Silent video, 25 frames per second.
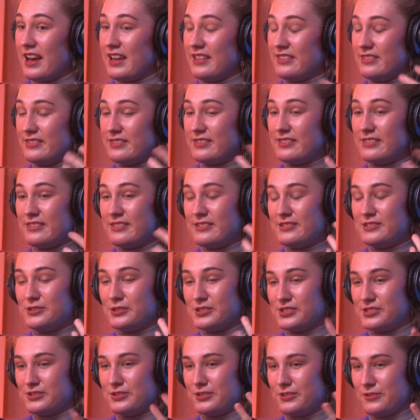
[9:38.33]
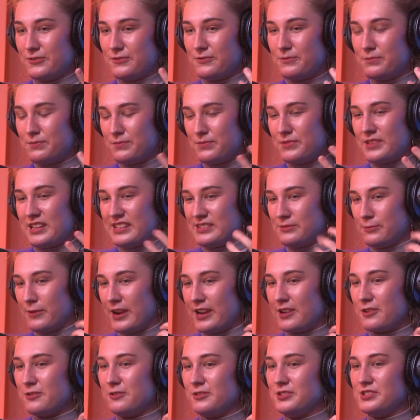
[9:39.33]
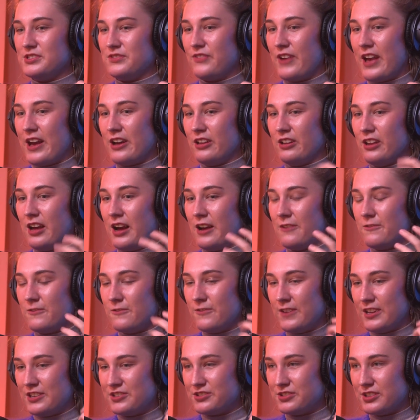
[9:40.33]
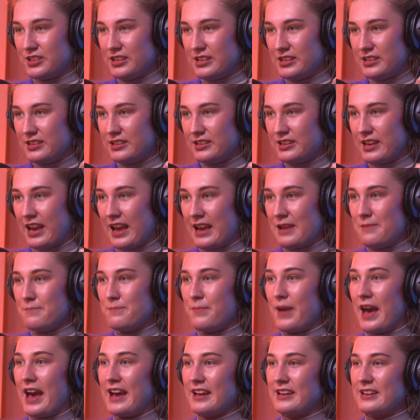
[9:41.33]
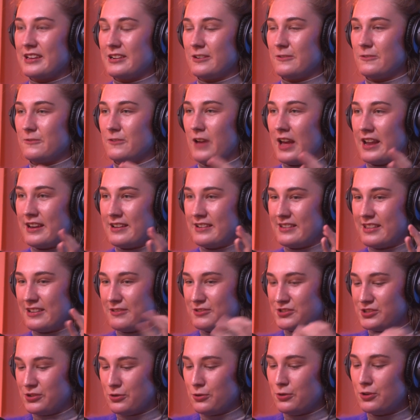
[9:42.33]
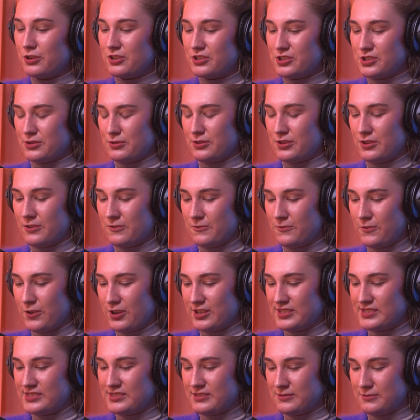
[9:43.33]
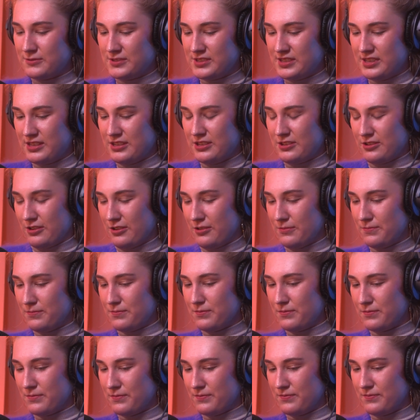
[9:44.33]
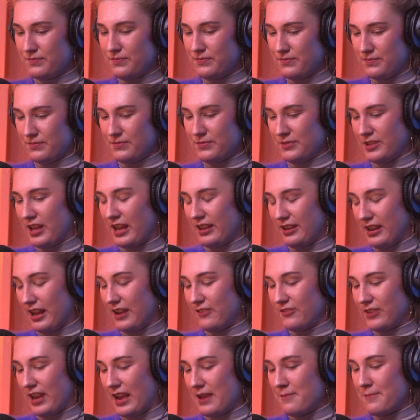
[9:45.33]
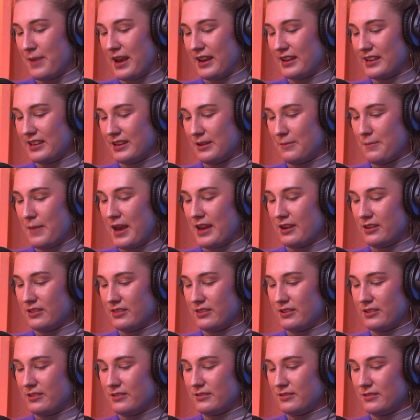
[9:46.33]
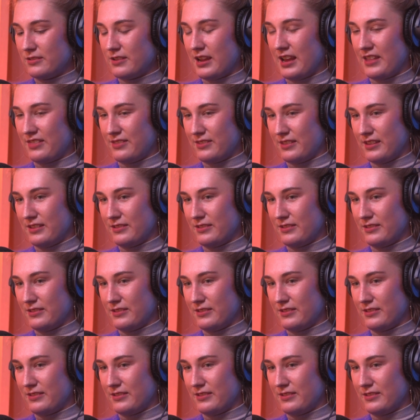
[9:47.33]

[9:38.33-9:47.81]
and so sort of there's records of how life eventually came back, and it, and there was an order to it. At first, it was you know life came back in a manner that at,